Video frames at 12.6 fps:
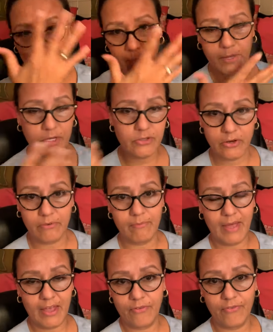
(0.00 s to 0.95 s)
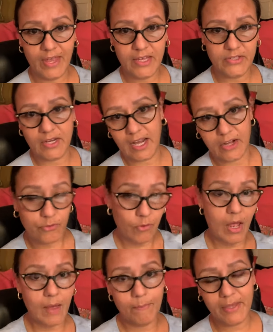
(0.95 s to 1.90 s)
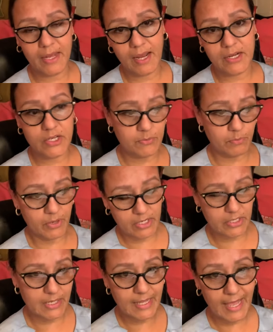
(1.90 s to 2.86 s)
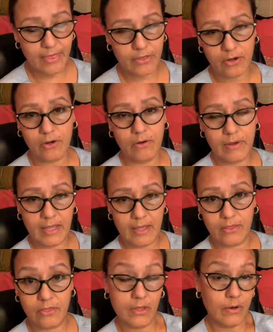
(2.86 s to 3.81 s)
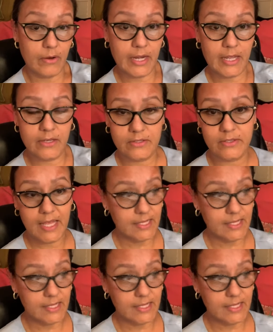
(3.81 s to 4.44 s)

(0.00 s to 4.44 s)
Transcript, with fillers: picture of my face and I drop it, I just put it together and there it is.